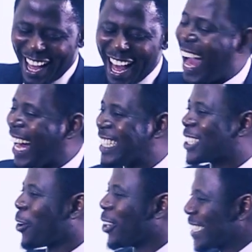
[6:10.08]
ah-ah,
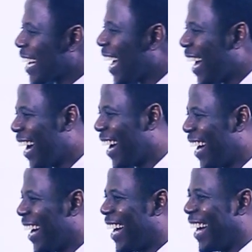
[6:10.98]
this God,
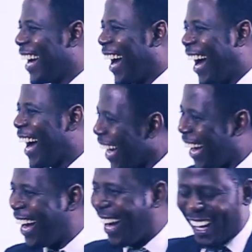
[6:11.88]
ah,
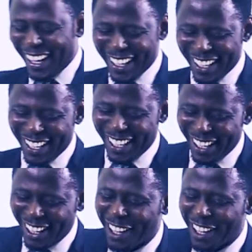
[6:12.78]
ah-ah.